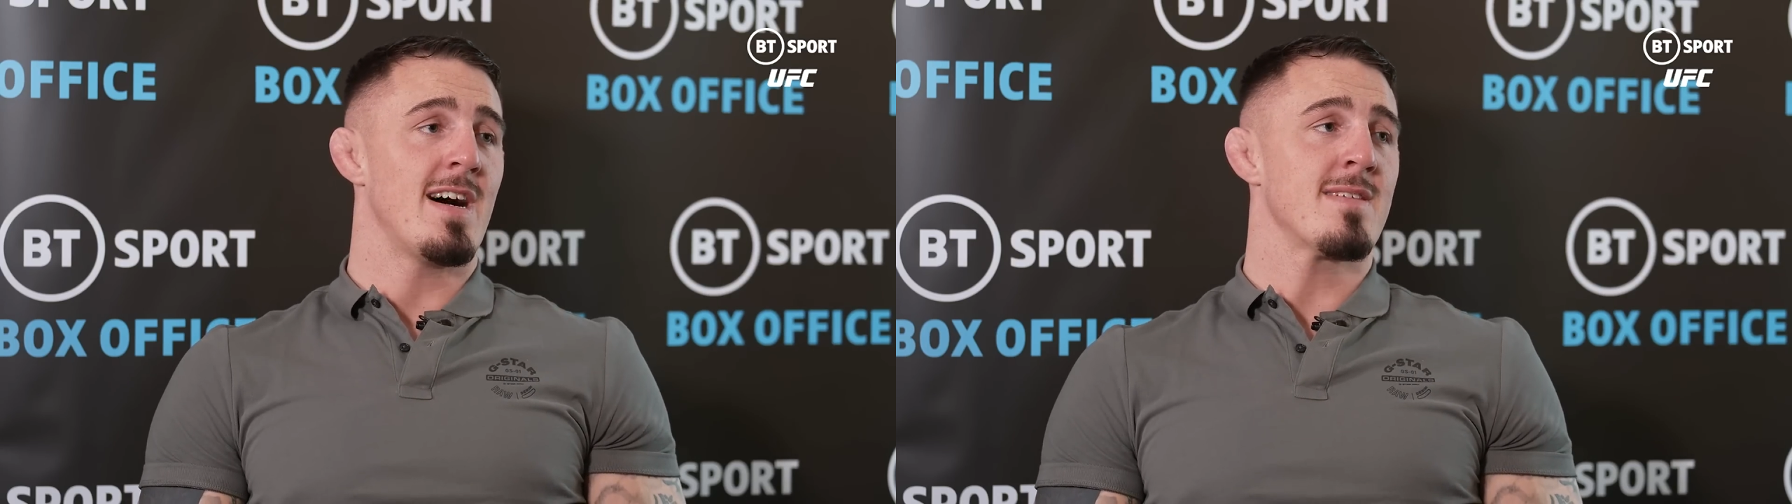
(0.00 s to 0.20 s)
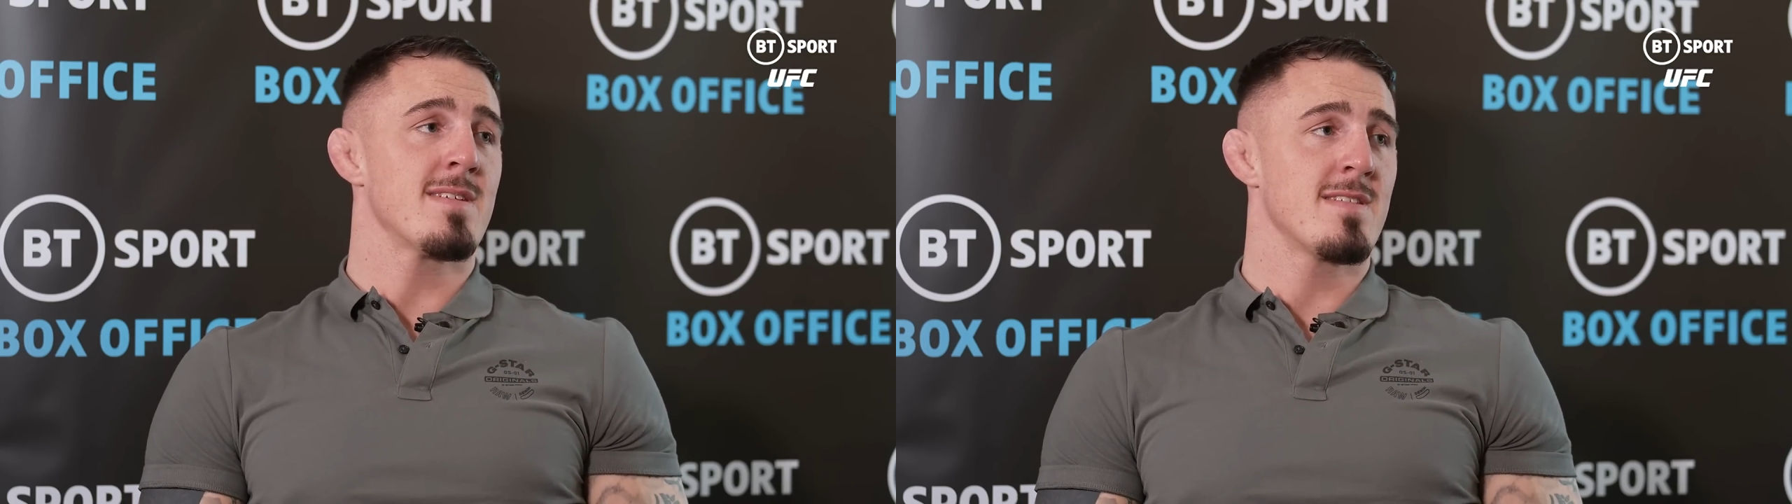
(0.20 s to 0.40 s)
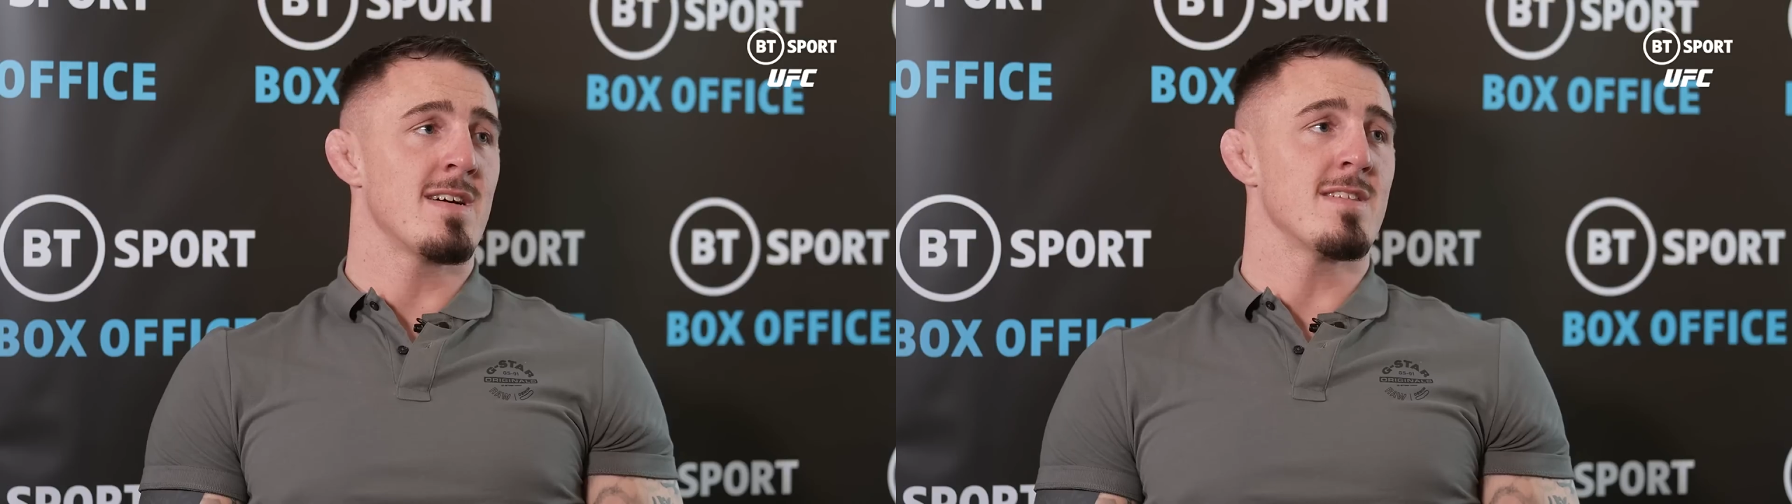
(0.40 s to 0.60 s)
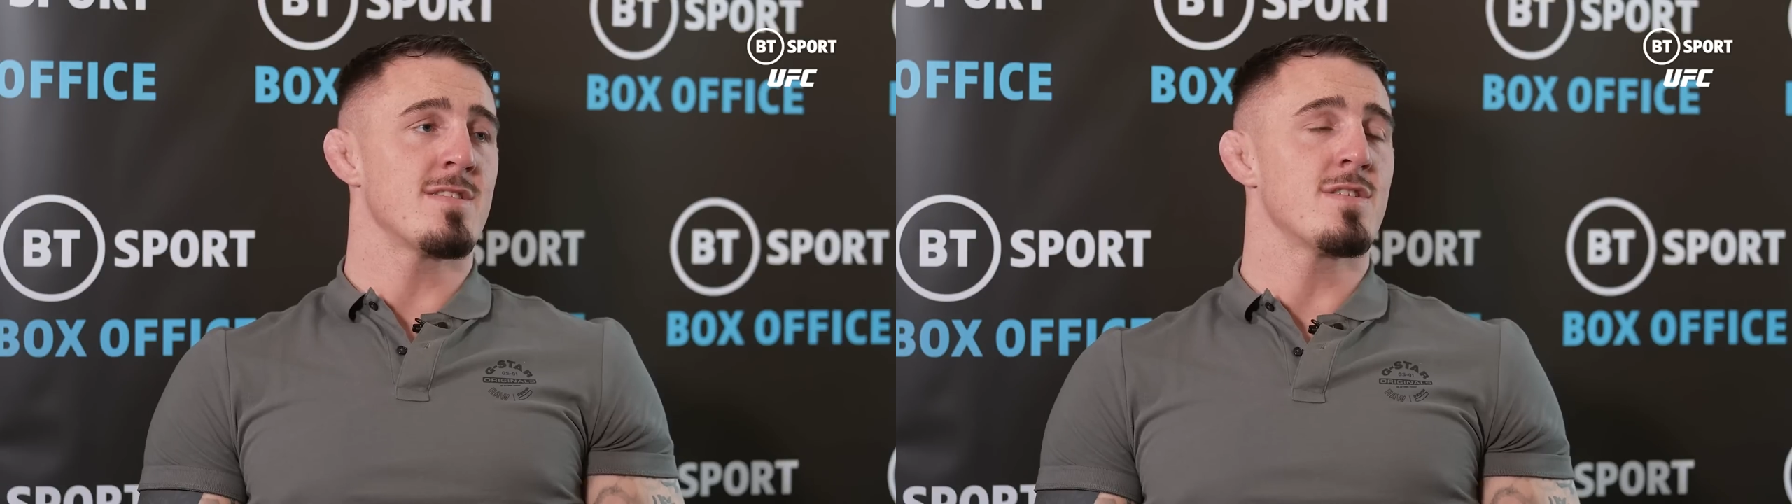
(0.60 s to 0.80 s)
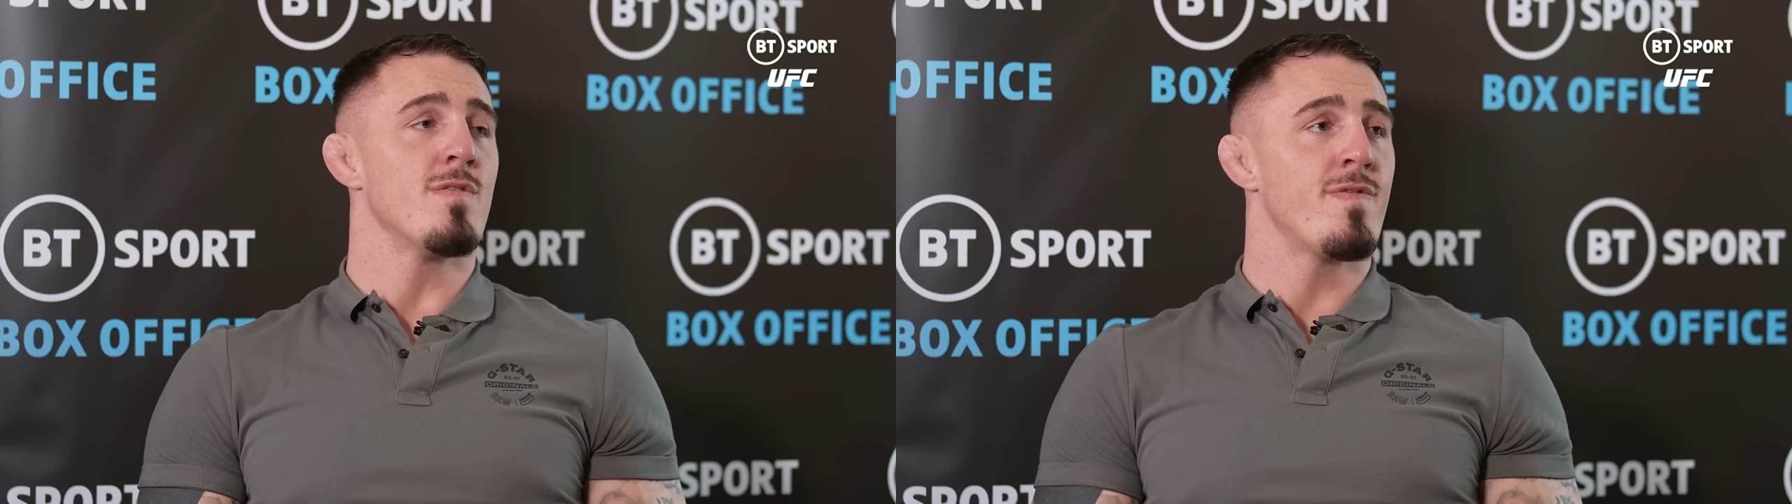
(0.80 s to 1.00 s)
I think that the
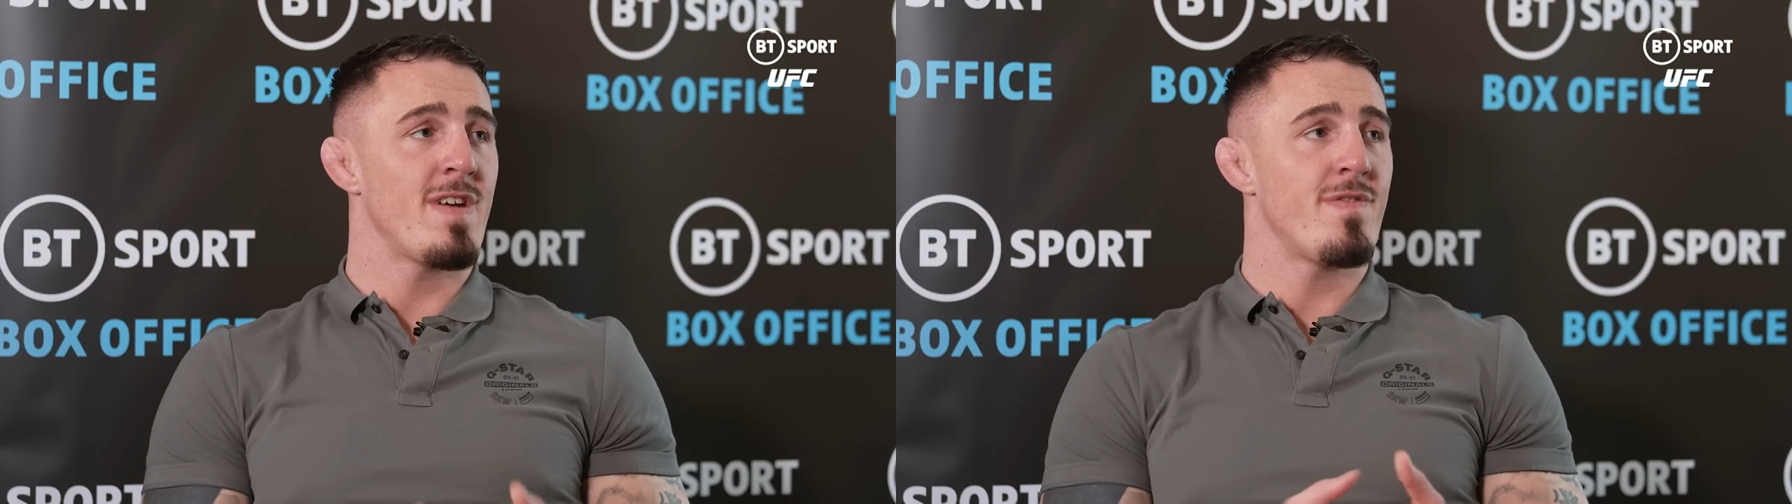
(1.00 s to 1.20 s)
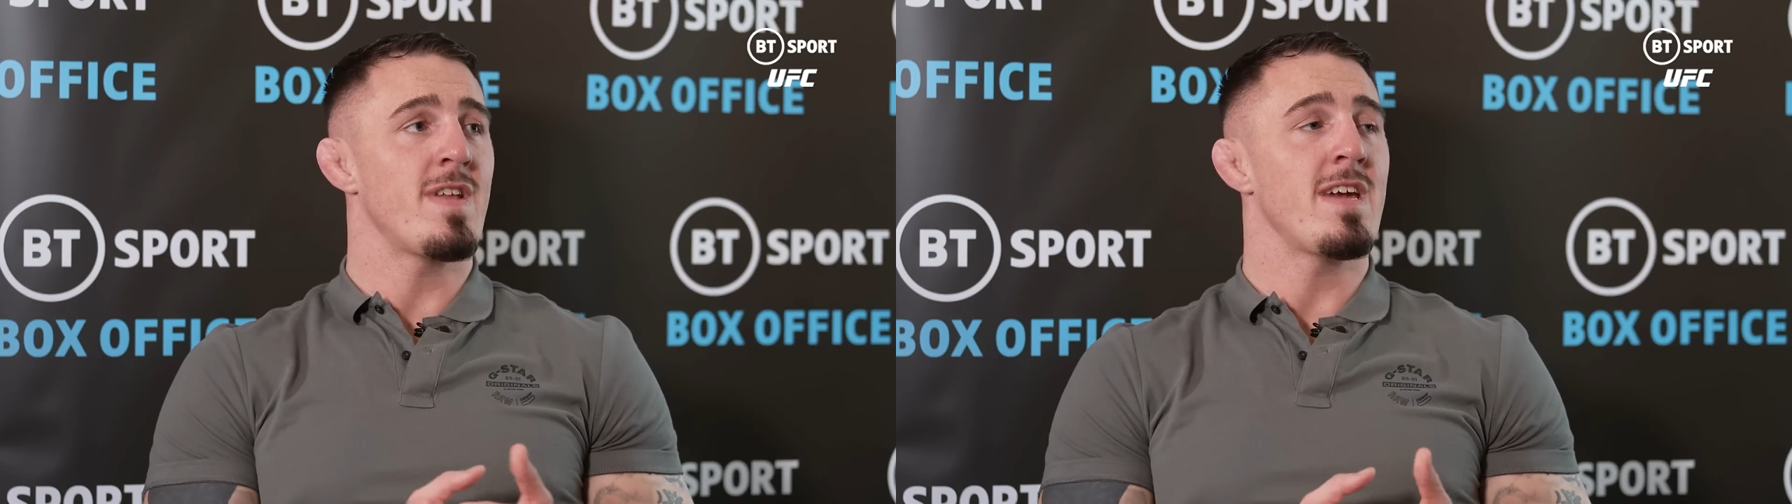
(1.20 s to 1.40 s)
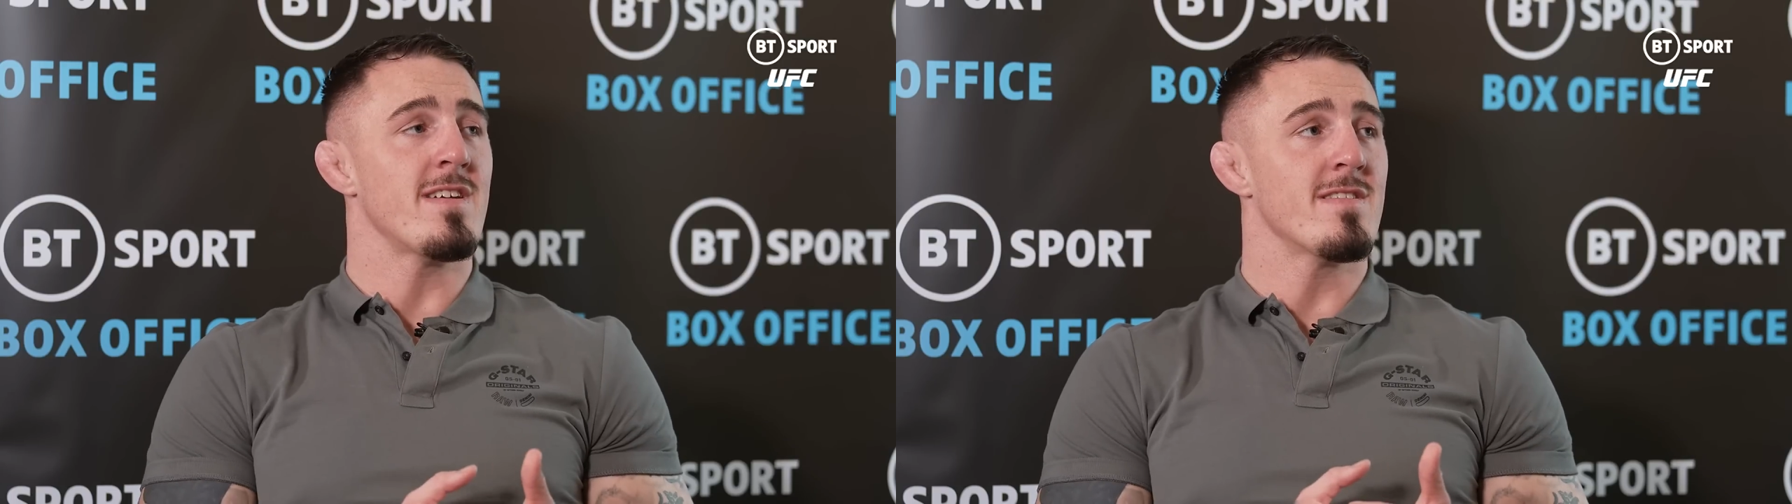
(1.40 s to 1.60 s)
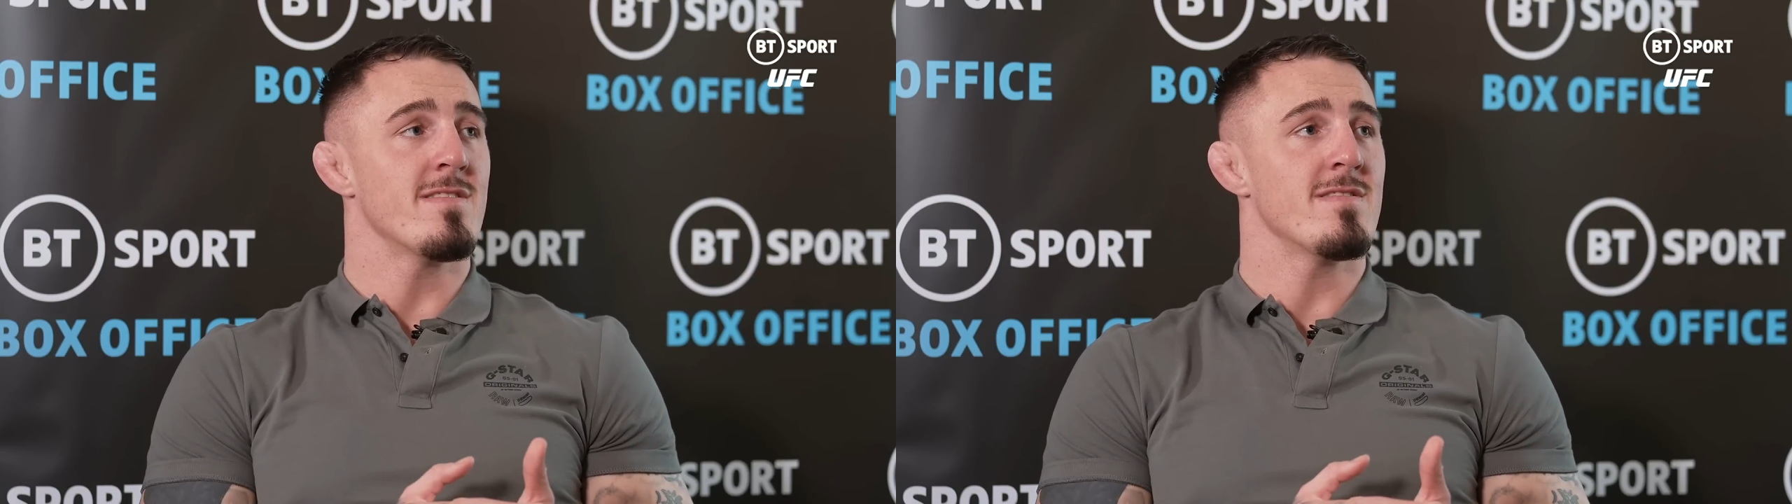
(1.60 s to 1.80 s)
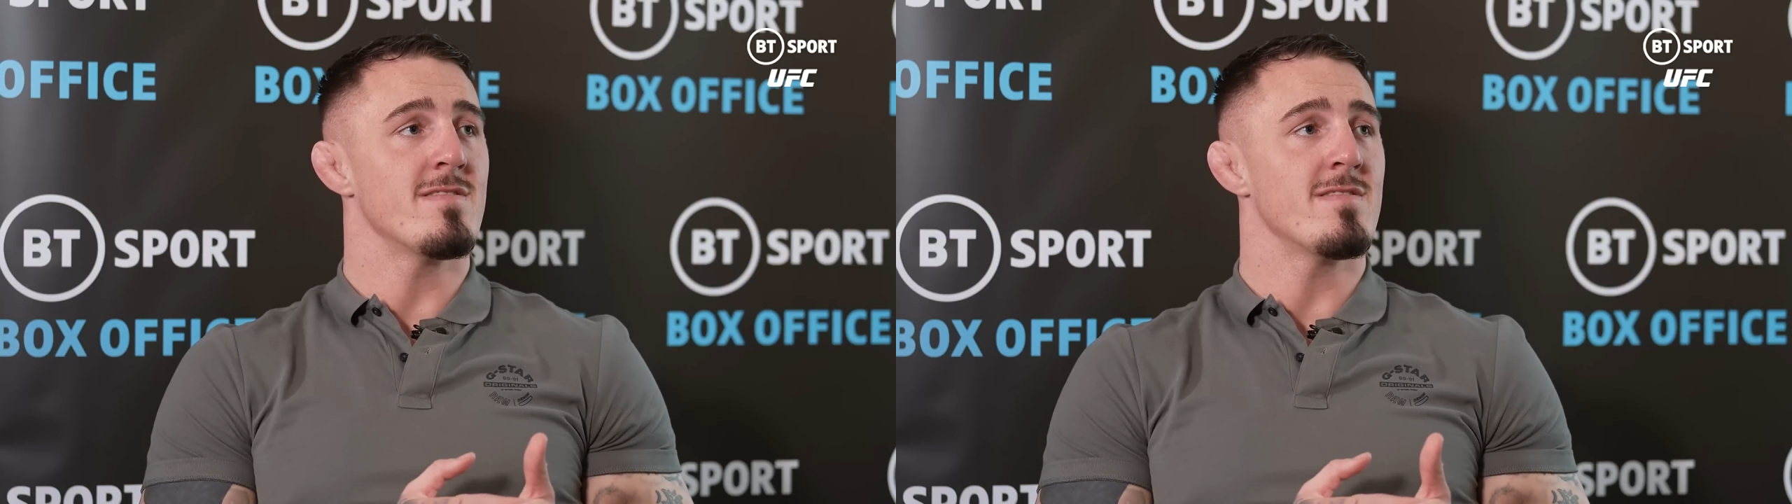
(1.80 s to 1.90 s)
top 15